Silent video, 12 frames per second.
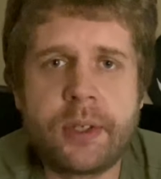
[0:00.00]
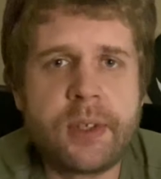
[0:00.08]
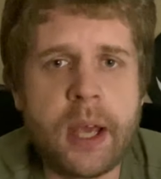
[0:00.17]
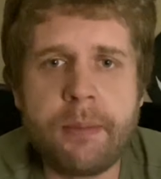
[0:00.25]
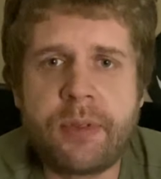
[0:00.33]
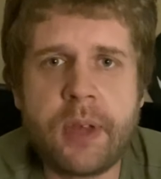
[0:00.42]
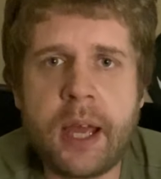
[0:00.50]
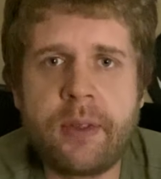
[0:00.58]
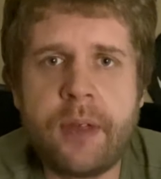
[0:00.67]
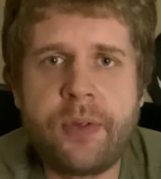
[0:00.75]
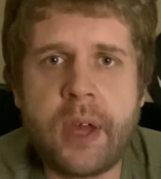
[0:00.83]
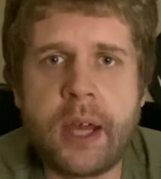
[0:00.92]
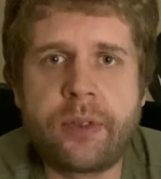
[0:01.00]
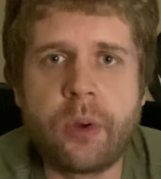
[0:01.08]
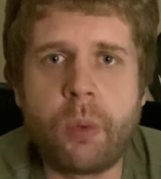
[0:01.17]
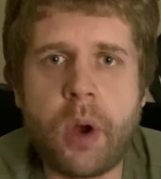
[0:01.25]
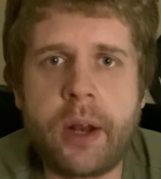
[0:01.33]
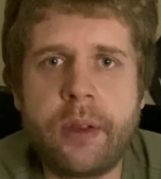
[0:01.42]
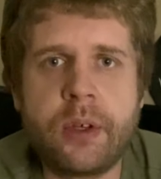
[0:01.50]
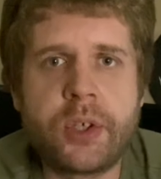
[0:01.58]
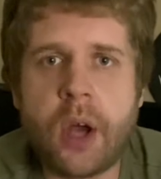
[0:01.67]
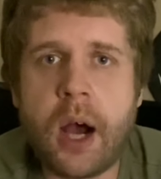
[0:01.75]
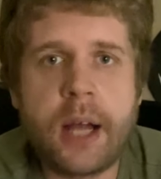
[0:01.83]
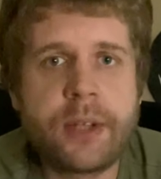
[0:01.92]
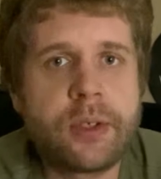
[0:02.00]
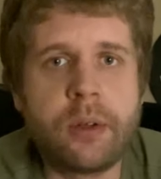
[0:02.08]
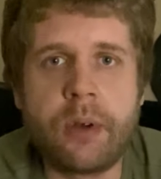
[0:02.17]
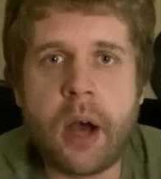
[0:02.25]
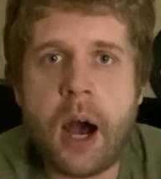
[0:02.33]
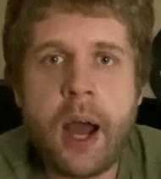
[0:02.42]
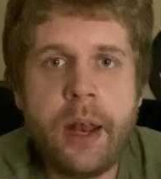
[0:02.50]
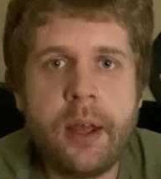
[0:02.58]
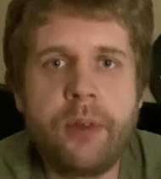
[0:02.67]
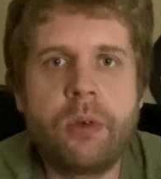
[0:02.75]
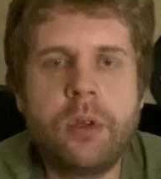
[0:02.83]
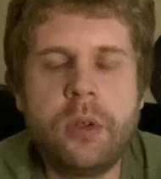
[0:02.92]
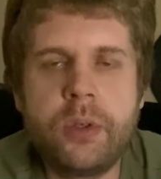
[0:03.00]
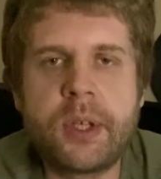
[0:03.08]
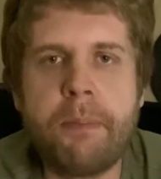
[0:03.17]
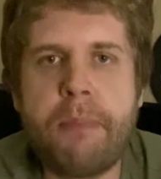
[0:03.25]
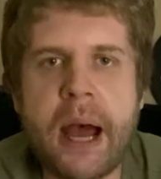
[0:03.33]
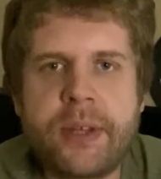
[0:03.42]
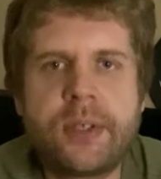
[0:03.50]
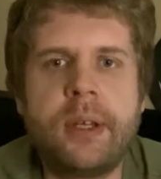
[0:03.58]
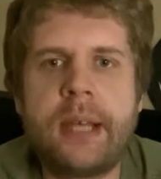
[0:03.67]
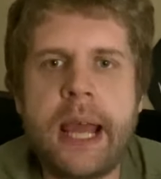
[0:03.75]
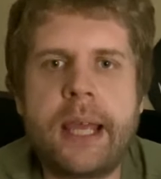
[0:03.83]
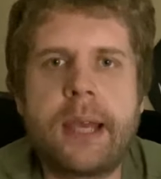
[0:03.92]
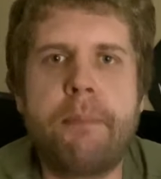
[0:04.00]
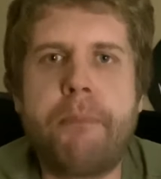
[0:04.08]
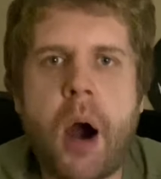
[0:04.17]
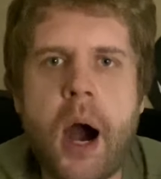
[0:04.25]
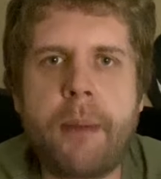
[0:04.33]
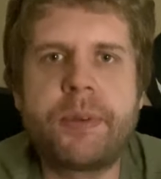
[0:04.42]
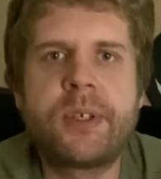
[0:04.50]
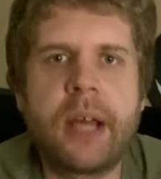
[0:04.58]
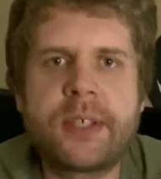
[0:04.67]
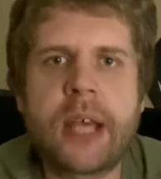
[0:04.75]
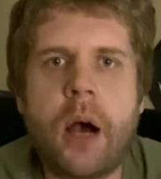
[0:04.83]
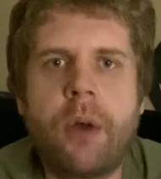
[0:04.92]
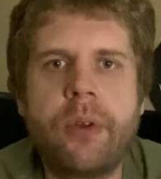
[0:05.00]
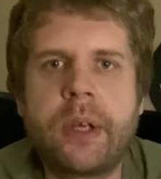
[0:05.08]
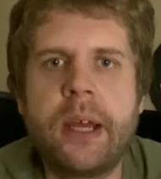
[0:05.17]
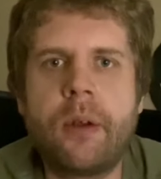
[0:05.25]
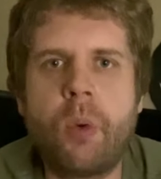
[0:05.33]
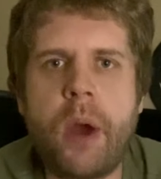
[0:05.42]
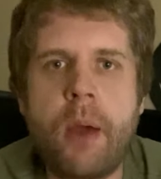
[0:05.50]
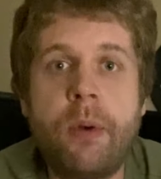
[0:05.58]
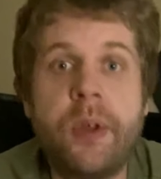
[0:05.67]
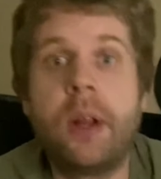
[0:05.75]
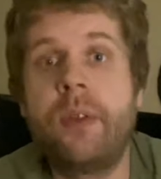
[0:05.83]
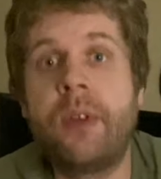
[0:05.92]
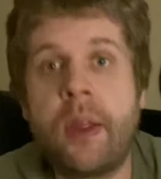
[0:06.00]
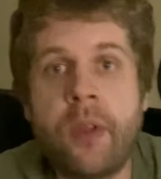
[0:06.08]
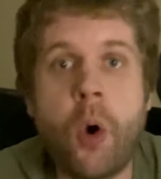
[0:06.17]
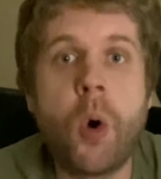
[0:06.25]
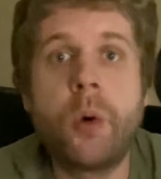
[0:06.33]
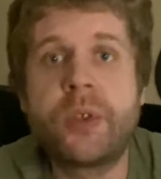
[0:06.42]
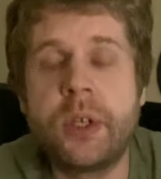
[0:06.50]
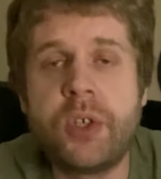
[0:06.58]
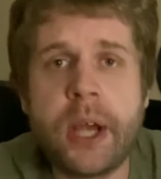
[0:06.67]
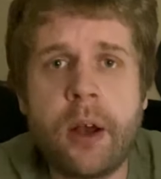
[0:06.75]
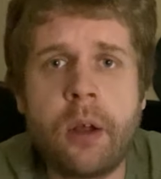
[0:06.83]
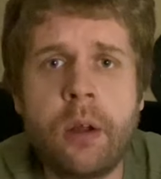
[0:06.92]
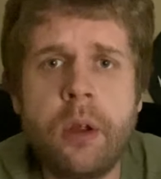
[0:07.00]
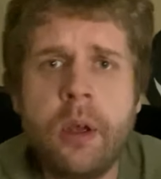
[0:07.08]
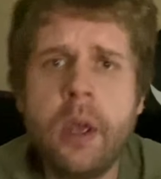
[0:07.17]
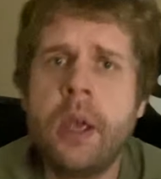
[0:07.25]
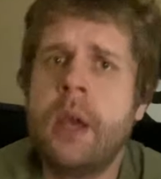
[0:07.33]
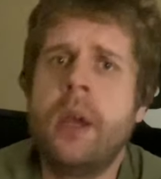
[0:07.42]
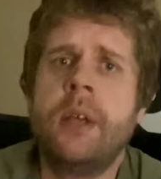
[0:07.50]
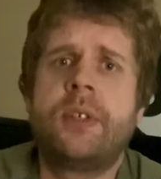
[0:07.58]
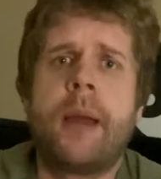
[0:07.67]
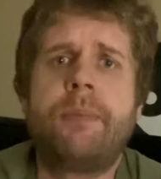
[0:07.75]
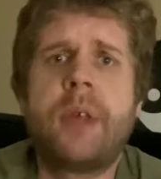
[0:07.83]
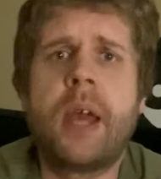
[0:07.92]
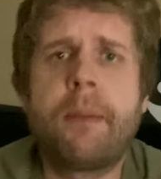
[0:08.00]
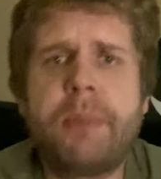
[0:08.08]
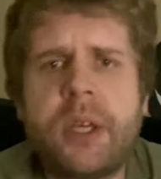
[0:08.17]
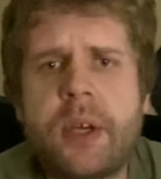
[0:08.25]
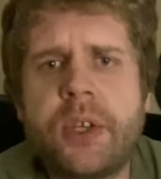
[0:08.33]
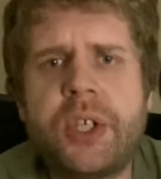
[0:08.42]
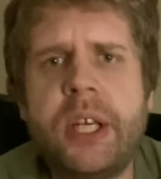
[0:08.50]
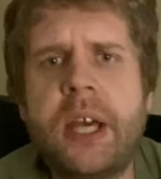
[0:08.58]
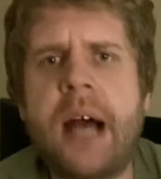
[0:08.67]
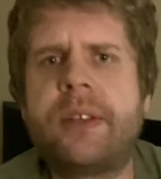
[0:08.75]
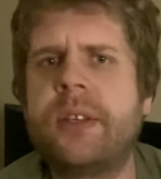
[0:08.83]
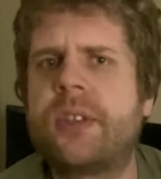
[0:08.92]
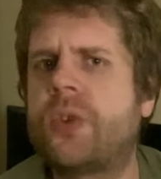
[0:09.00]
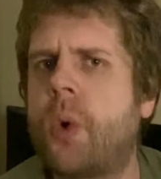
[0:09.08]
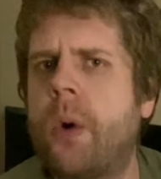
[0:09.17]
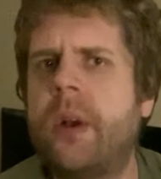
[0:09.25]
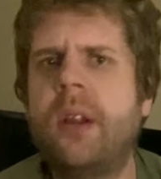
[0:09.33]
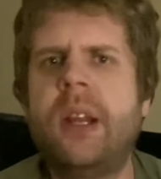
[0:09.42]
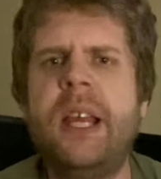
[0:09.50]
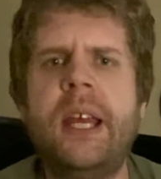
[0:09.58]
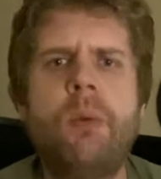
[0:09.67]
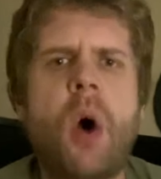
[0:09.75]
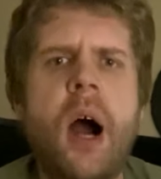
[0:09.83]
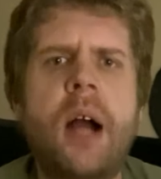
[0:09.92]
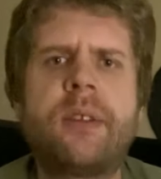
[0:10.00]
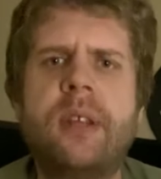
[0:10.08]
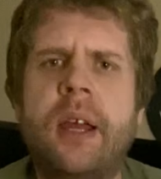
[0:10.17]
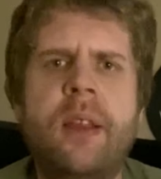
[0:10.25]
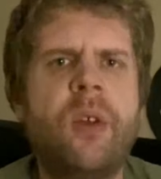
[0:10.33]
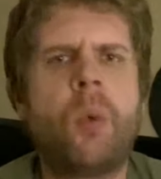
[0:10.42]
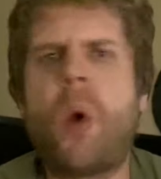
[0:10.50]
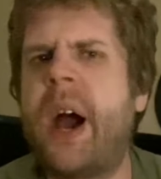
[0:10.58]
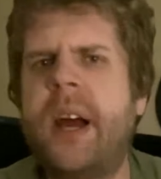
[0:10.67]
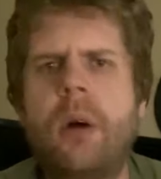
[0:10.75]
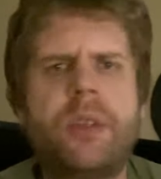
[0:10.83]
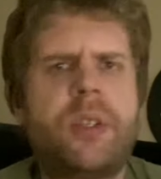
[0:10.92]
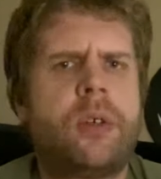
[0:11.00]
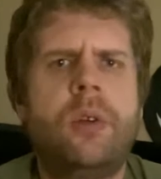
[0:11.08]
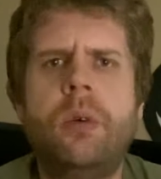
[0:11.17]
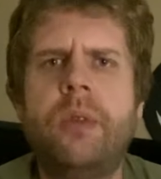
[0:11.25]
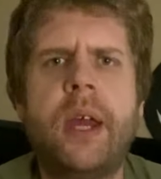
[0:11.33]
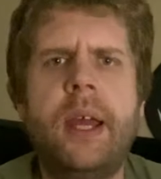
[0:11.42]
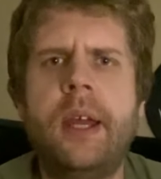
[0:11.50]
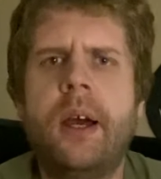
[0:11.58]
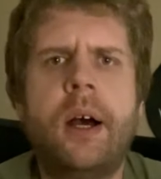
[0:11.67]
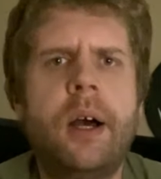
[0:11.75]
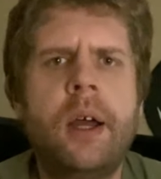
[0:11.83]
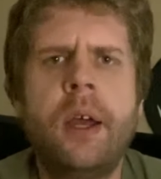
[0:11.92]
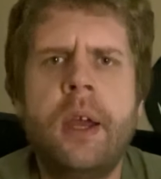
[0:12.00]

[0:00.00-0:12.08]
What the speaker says: same thing, they think they're running the shots, they're not, and they're losing bets and taking bops. That's how they're getting away with it. And then the hoes in jail, same thing, because she got disorderly, walked in, they're whiteouts too. They're